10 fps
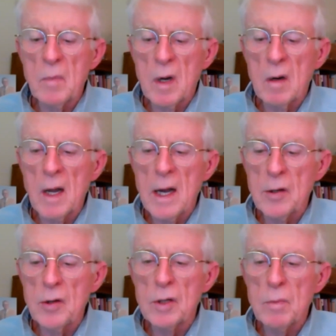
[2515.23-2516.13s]
but land
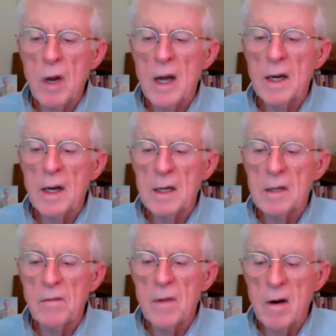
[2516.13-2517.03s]
use planning is
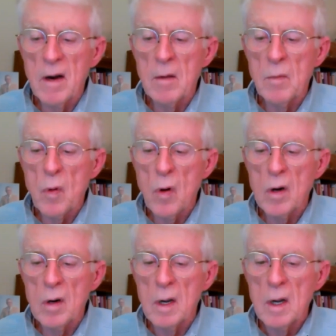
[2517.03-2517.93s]
very
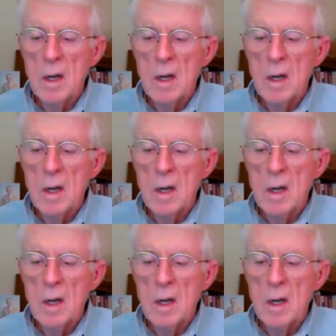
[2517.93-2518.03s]
important